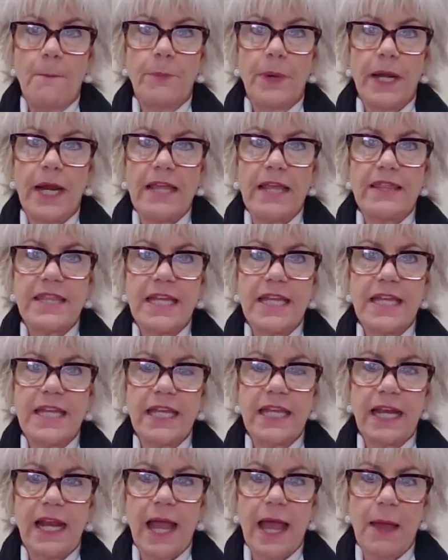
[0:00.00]
But I
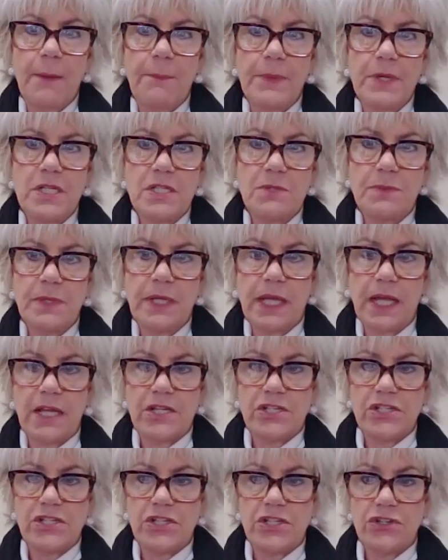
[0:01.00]
think it happens
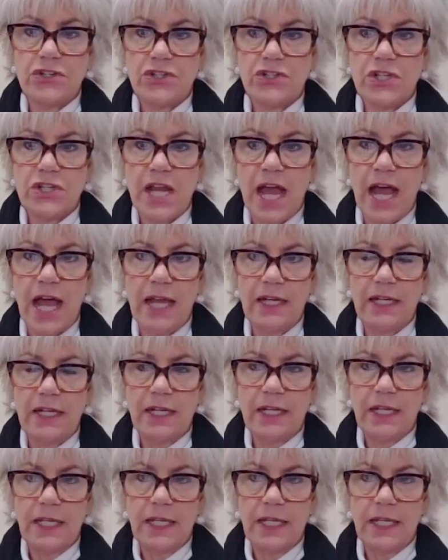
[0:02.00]
because there's not